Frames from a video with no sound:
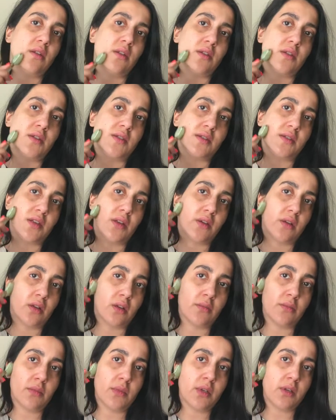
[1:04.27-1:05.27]
the
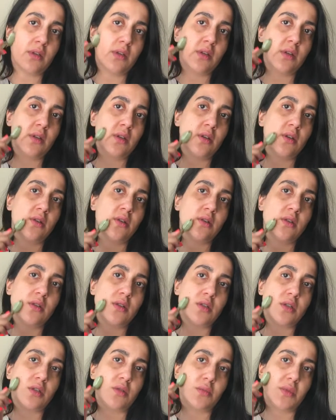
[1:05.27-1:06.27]
serum
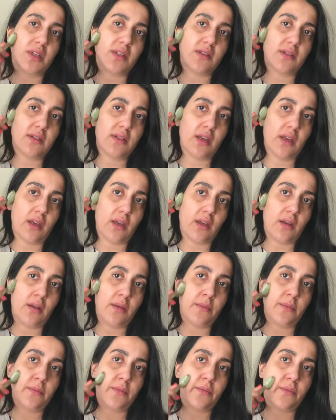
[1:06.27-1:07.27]
to my skin.